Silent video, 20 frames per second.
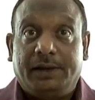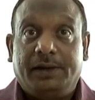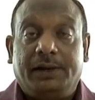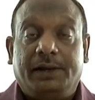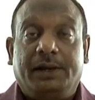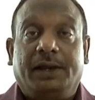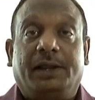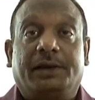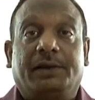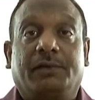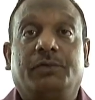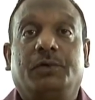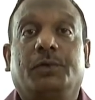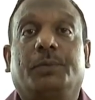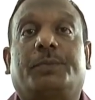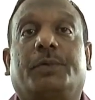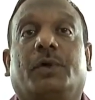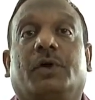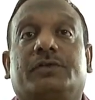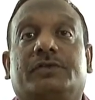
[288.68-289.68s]
in a review
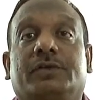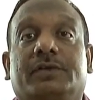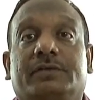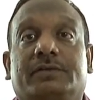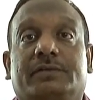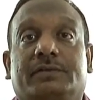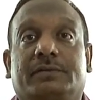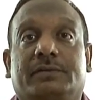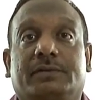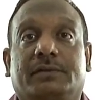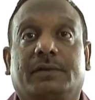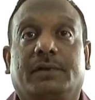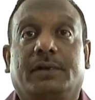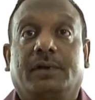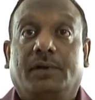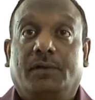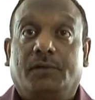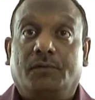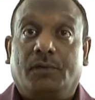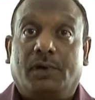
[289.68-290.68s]
process,
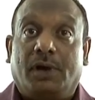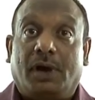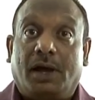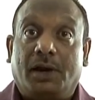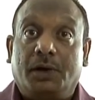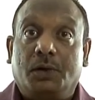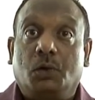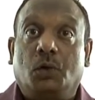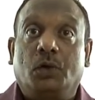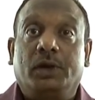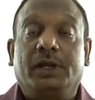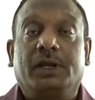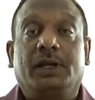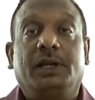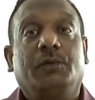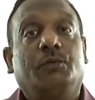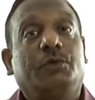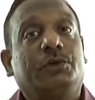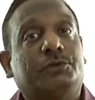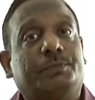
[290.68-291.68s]

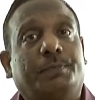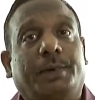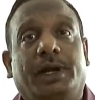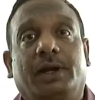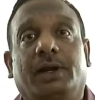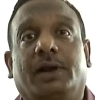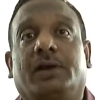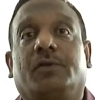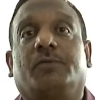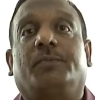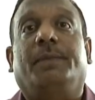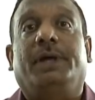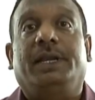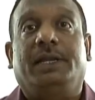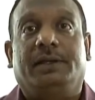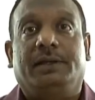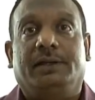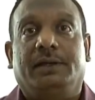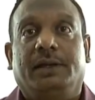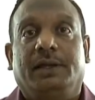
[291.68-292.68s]
unknowingly we spend a lot of
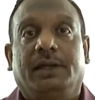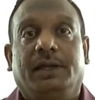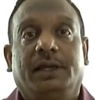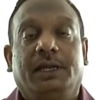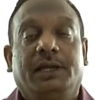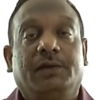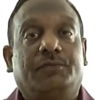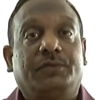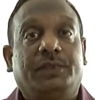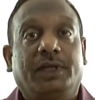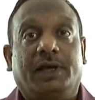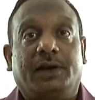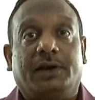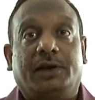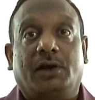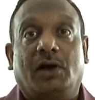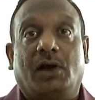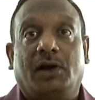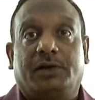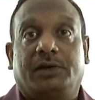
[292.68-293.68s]
money. If they are
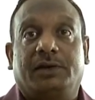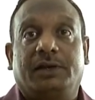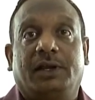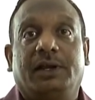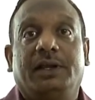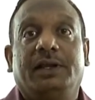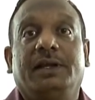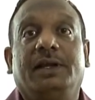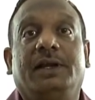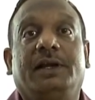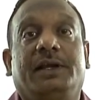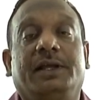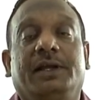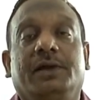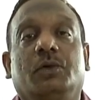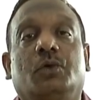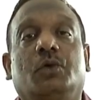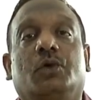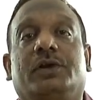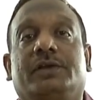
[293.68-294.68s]
not really
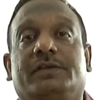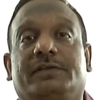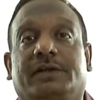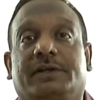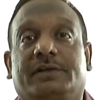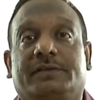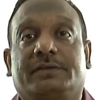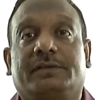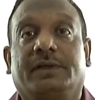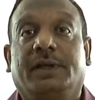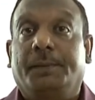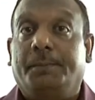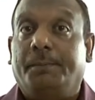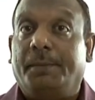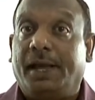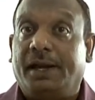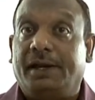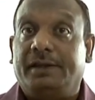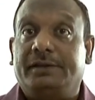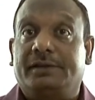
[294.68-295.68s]
yielding good results,
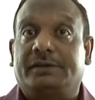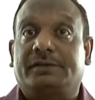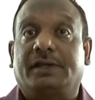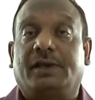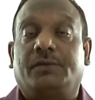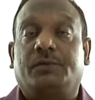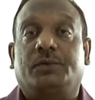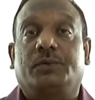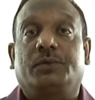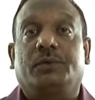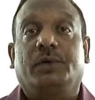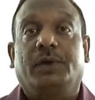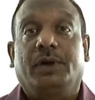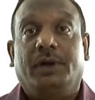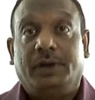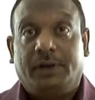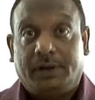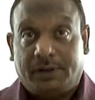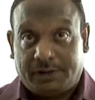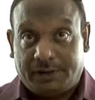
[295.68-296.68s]
managers have to
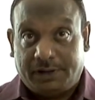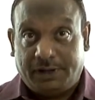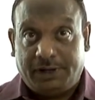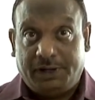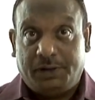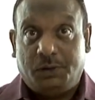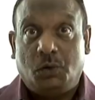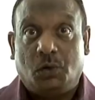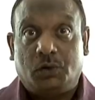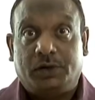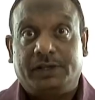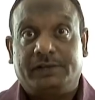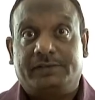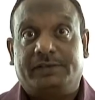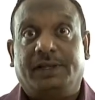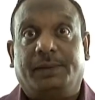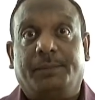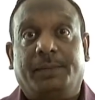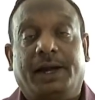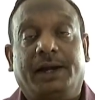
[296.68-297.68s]
really notice
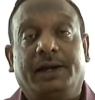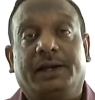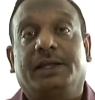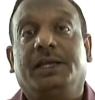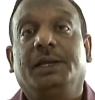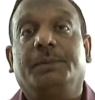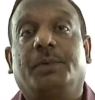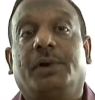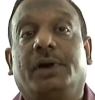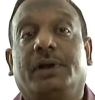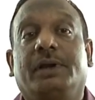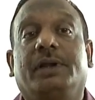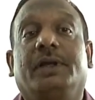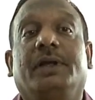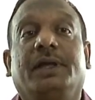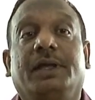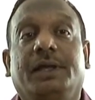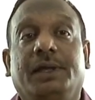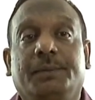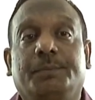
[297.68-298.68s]
them and keep on
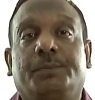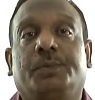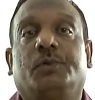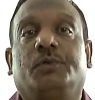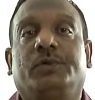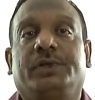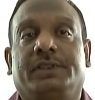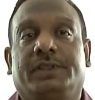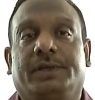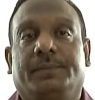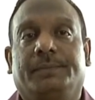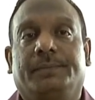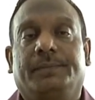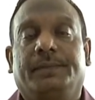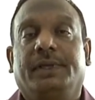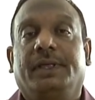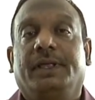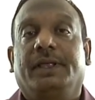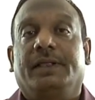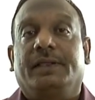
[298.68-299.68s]
improving them.
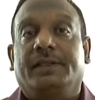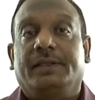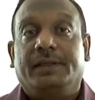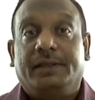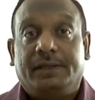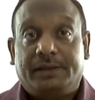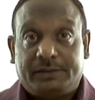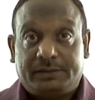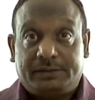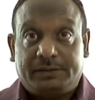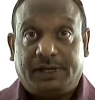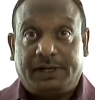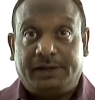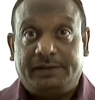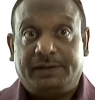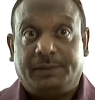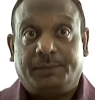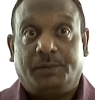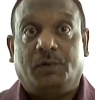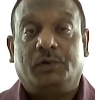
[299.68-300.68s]
That
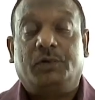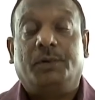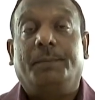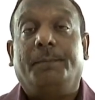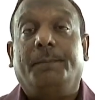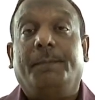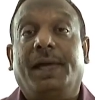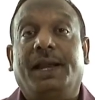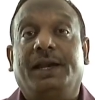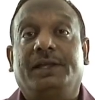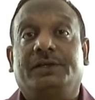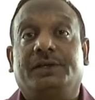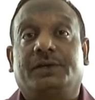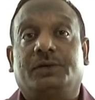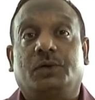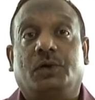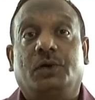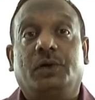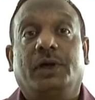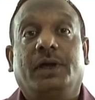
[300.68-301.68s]
is about manager
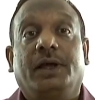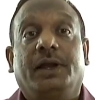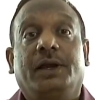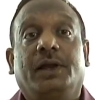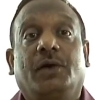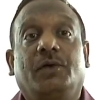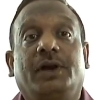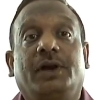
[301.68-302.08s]
role. Now